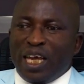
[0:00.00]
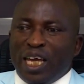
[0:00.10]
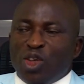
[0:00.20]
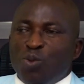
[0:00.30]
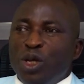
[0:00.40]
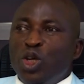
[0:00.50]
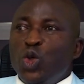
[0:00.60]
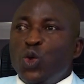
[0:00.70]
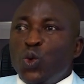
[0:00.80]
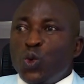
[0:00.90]
is being
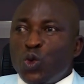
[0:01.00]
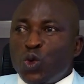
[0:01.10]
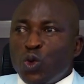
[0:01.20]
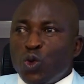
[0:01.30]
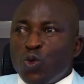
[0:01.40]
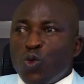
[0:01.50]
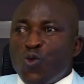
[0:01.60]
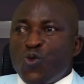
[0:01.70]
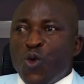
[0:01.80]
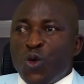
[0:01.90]
used to
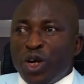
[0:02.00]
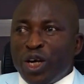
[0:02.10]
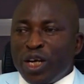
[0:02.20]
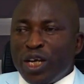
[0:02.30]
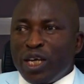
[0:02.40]
fund